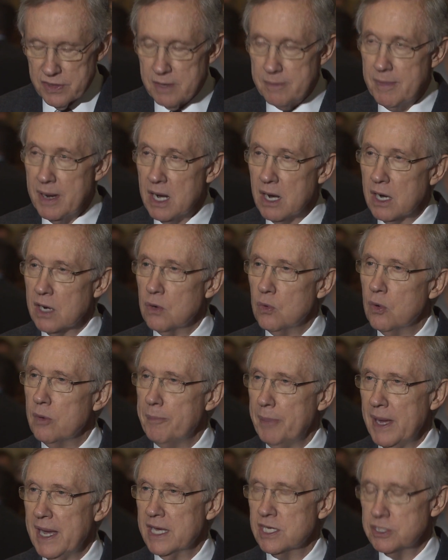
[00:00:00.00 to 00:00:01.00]
that America will
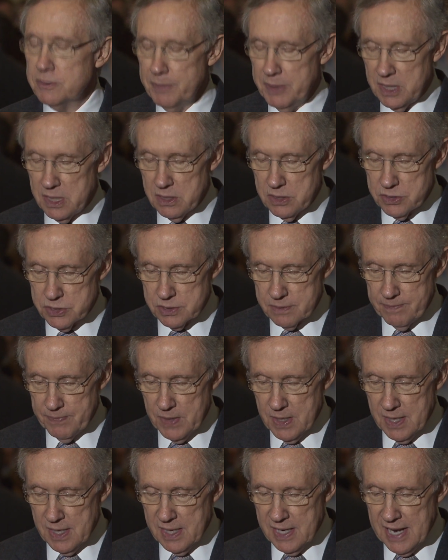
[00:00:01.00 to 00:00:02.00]
pay its bills.
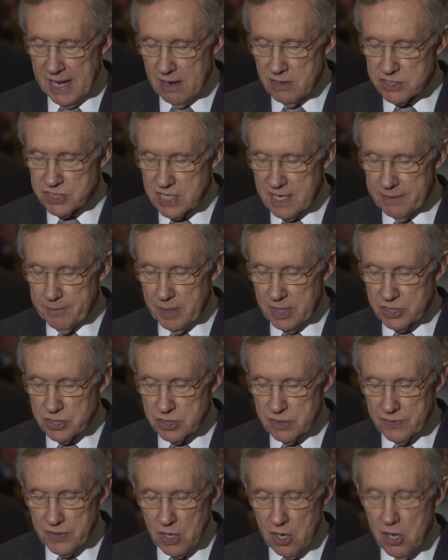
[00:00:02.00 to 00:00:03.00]
Now it's time to make
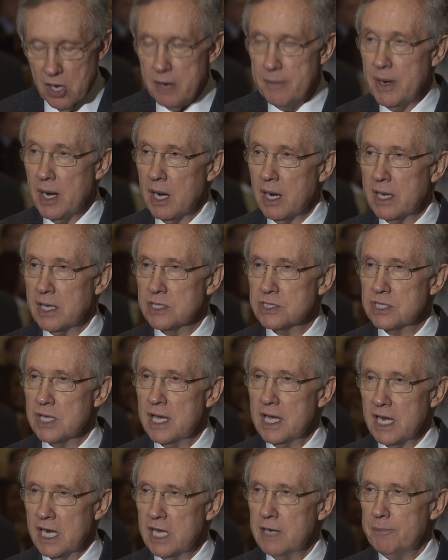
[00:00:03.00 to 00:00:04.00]
sure that all Americans
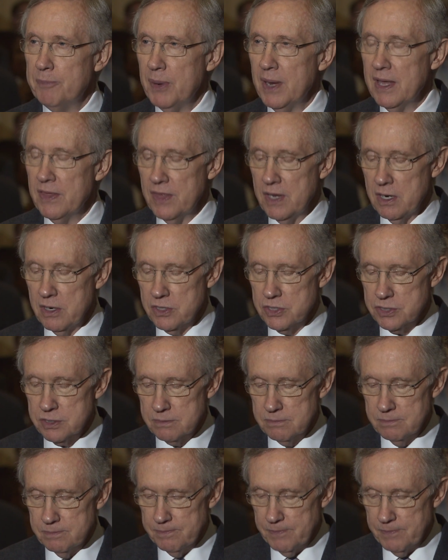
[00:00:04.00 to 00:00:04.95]
can pay theirs.